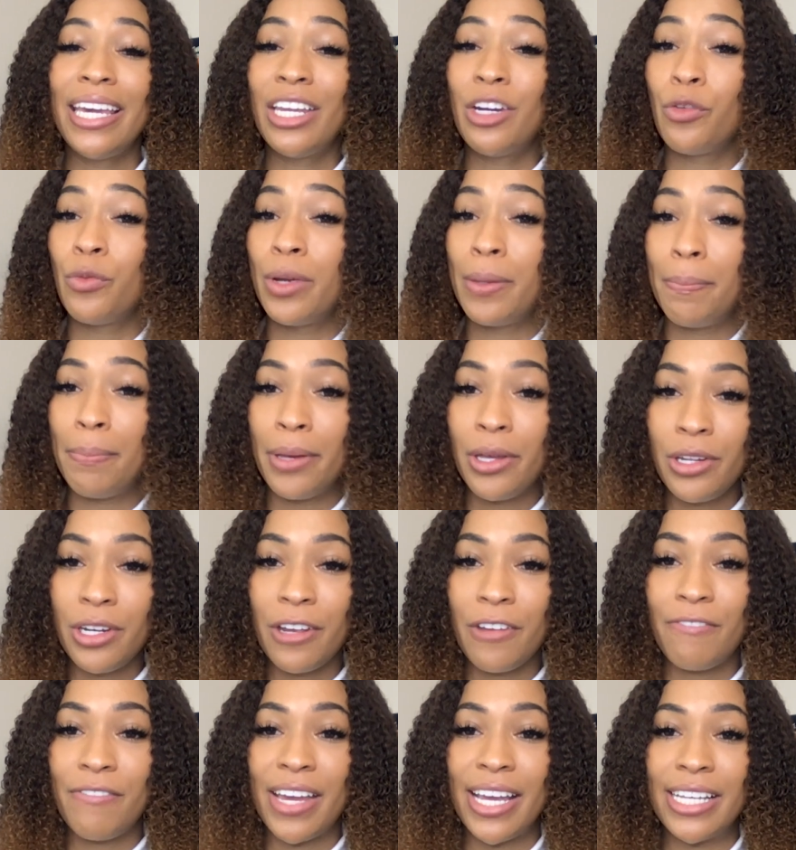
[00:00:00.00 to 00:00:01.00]
in a
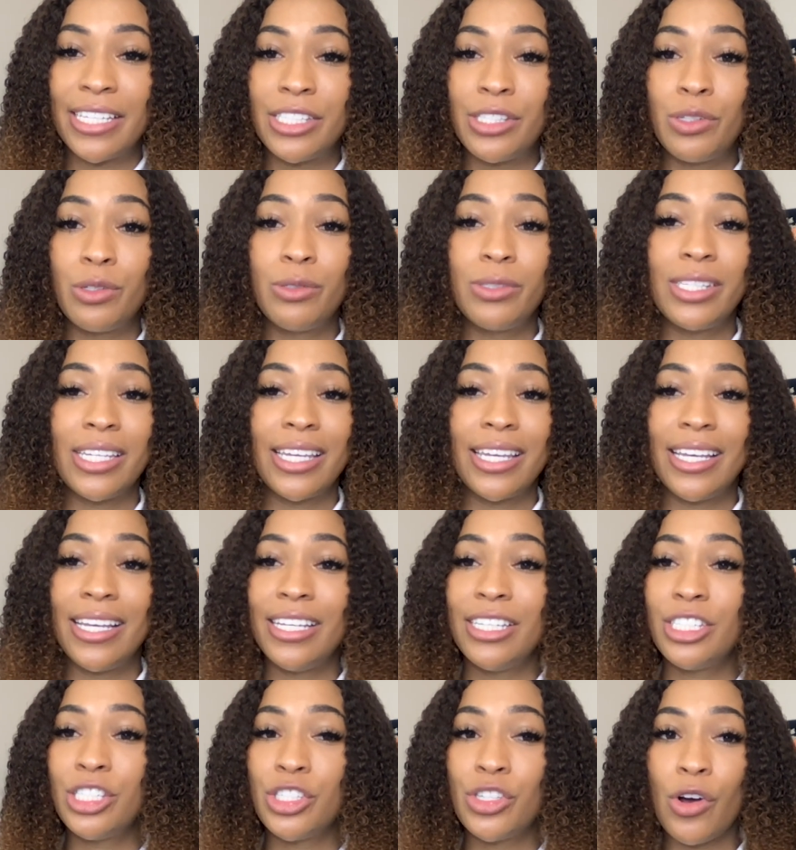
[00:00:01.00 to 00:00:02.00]
rebuilding phase, losing
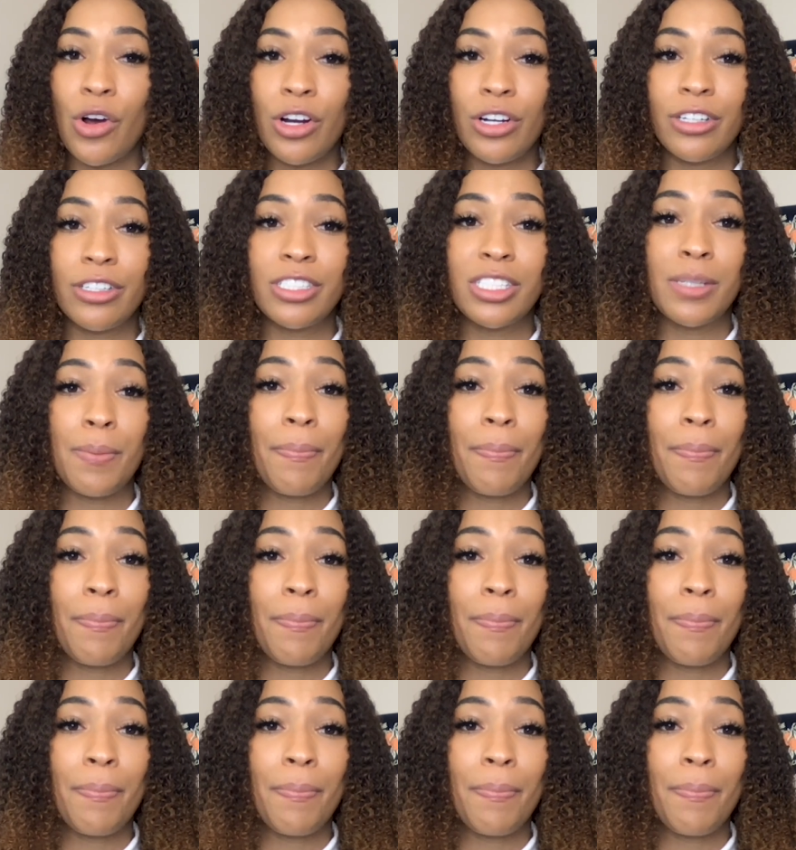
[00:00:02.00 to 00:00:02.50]
key starters,